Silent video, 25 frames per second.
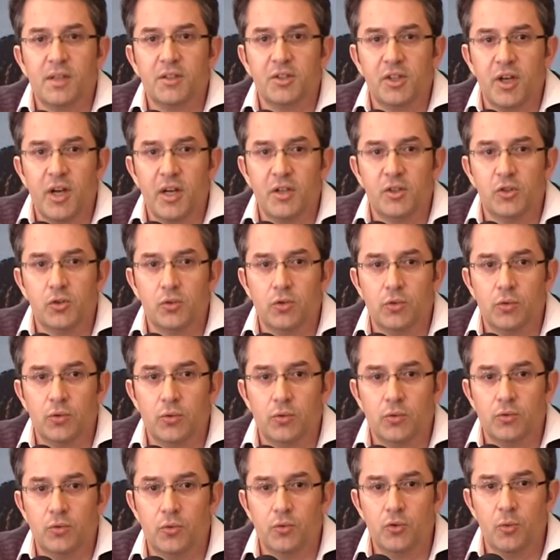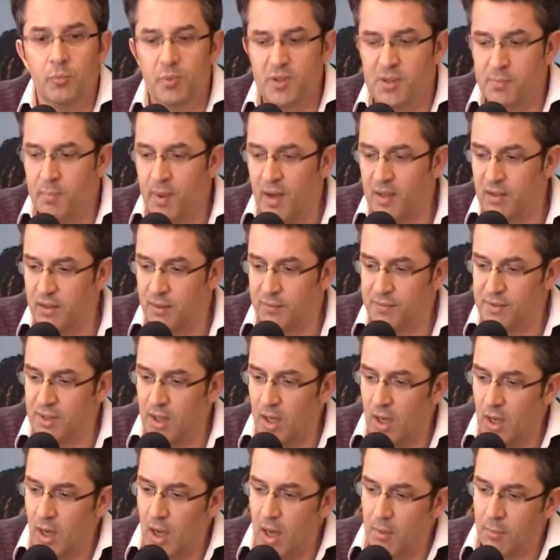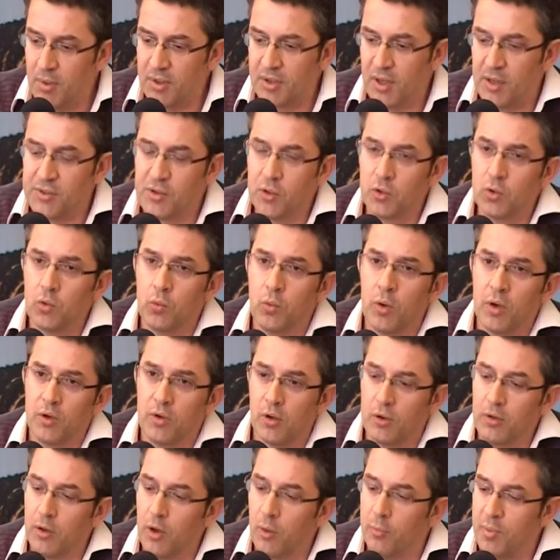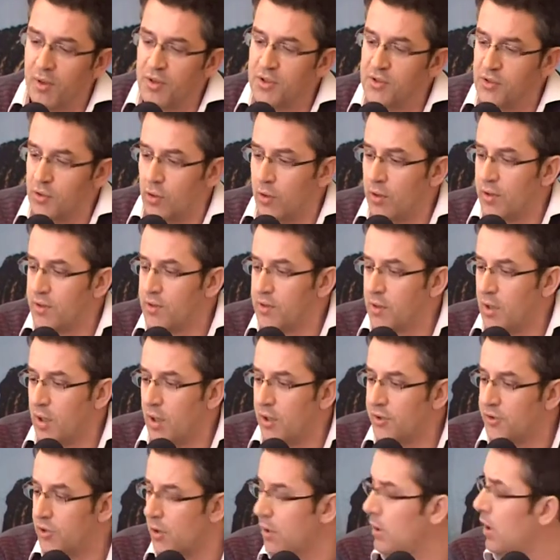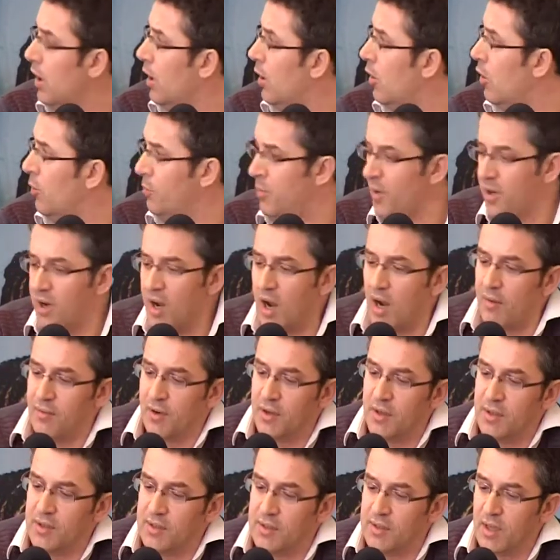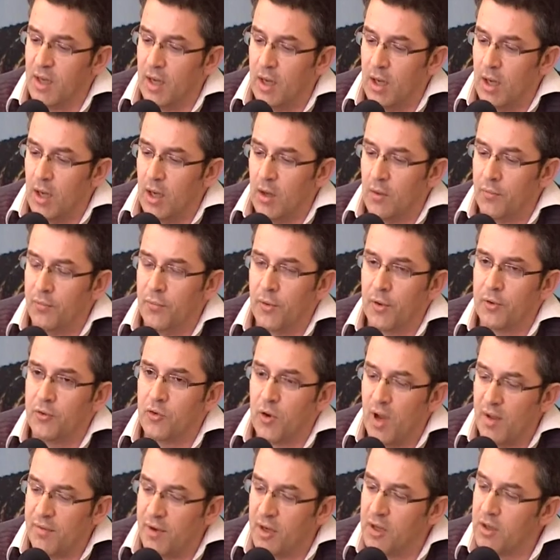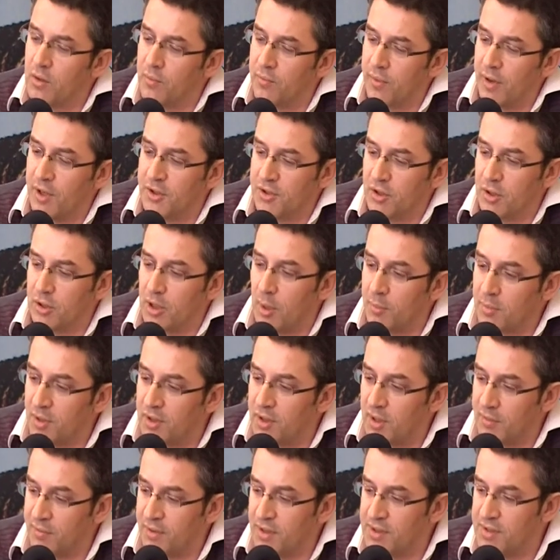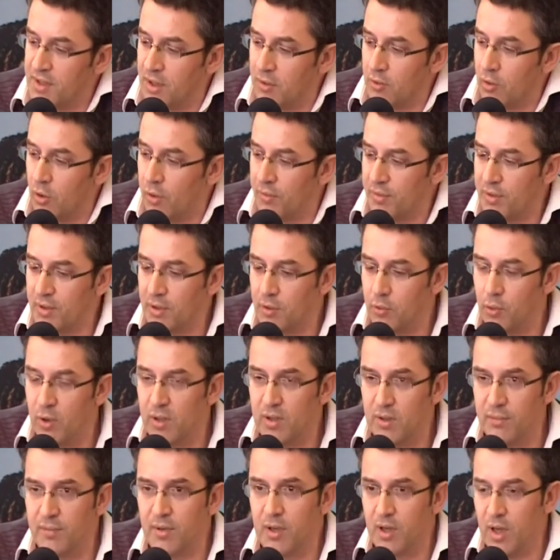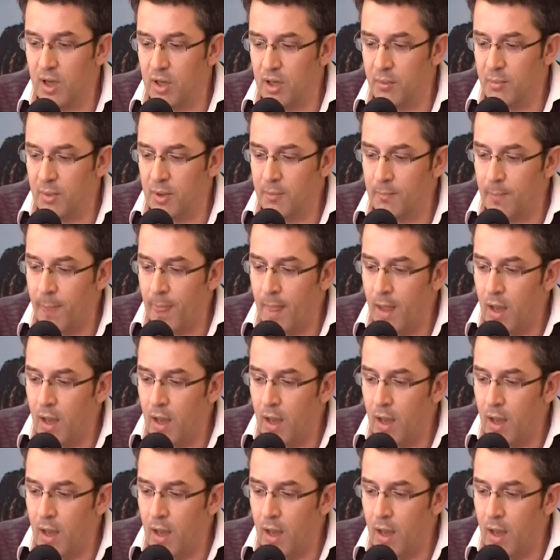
exchange to new perspectives, but also to work on open source culture, open governance, for driving innovation, competitiveness, and growth in creative economy,